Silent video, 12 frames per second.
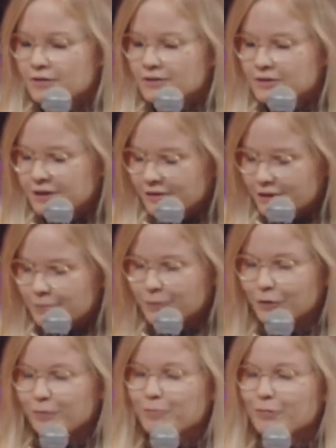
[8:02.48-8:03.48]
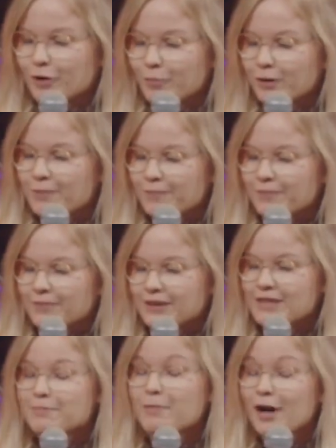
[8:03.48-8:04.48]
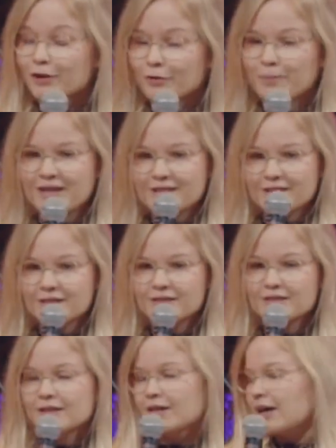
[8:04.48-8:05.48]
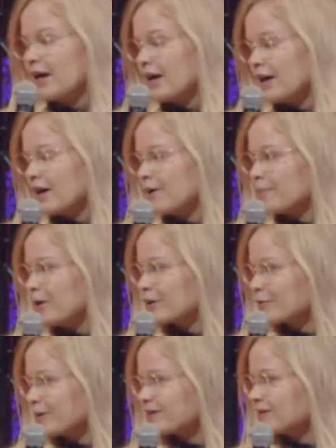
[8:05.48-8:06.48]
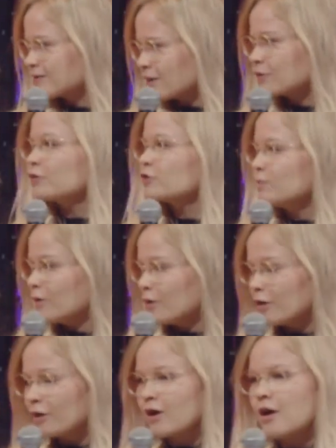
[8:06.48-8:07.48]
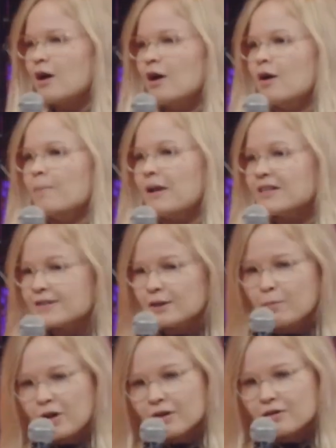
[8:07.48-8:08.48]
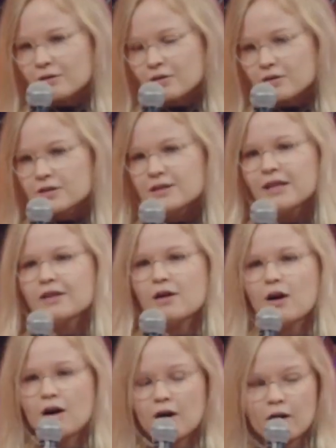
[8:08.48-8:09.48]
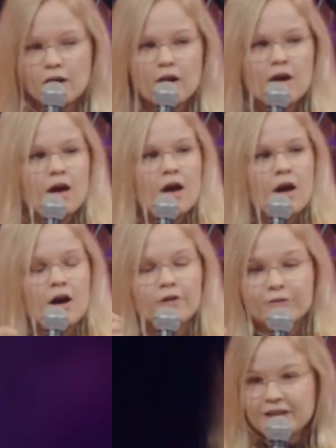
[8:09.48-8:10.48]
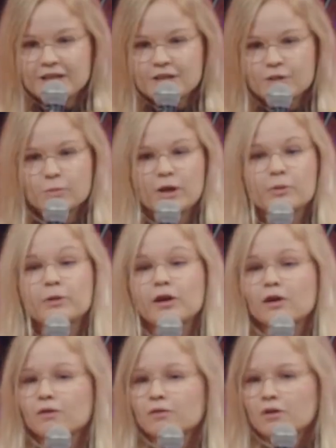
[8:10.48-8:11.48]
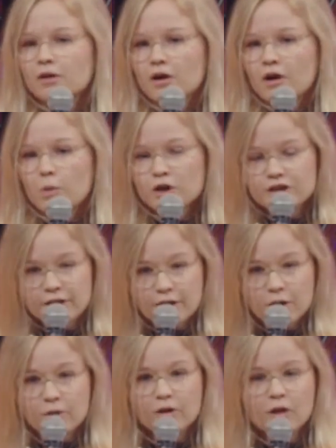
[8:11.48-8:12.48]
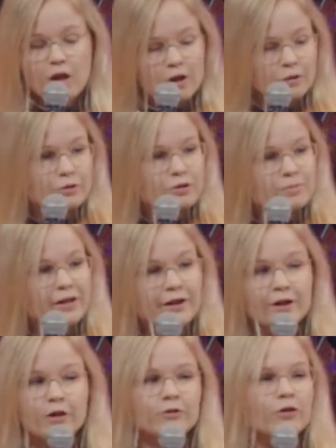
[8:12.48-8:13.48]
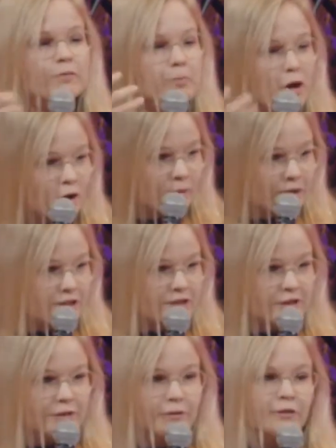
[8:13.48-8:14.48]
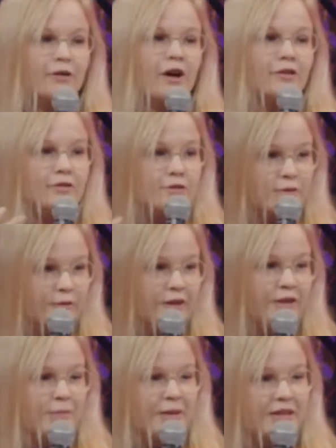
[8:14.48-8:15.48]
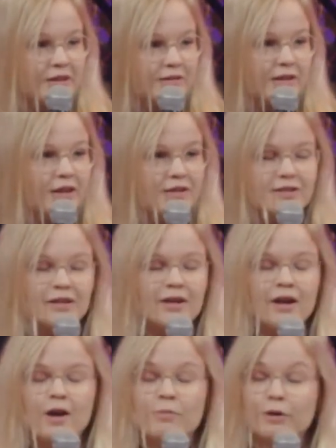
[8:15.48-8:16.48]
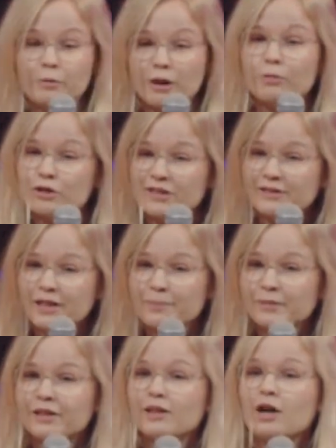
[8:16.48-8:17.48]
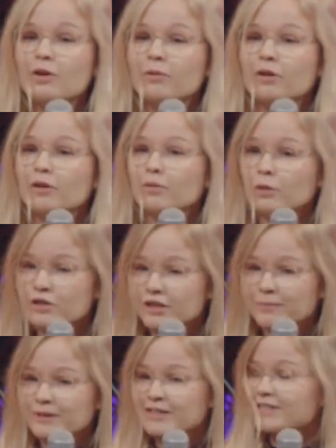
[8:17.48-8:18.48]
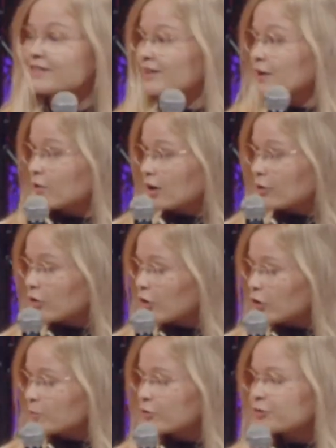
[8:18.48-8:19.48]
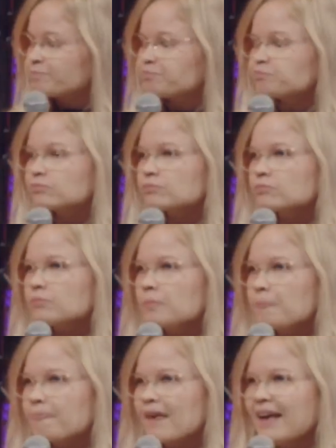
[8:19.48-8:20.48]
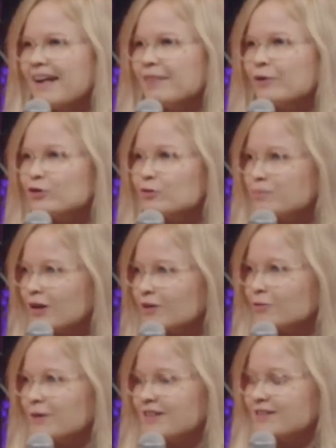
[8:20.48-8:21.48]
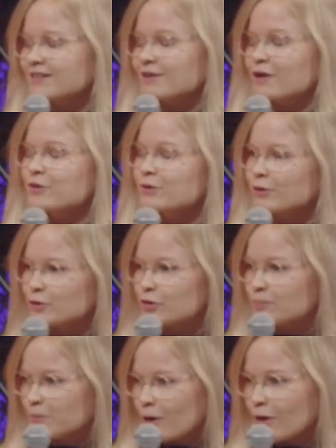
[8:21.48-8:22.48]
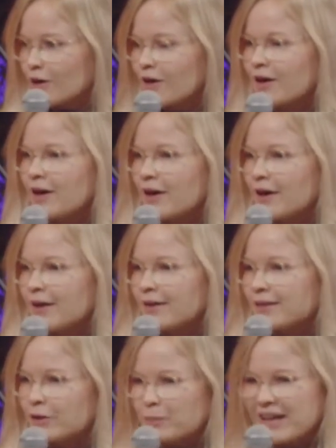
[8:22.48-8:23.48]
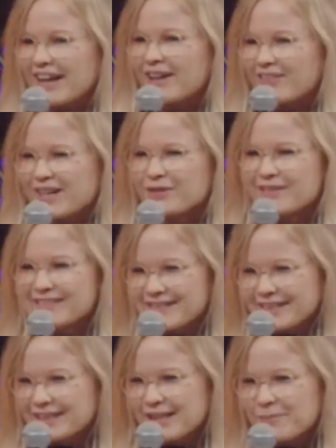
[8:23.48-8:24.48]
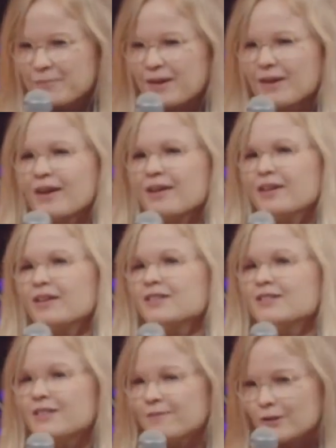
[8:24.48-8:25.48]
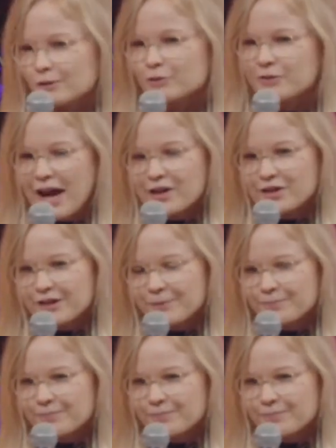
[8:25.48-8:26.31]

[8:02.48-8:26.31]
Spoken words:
terrible problem is microplastics. Microplastics are those small plastic particles that are released when we are washing our clothes made out of polyester or other synthetic materials, when we are washing them in our washing machines at our homes. And those microplastics are so small that we cannot actually see them. It's difficult to catch them,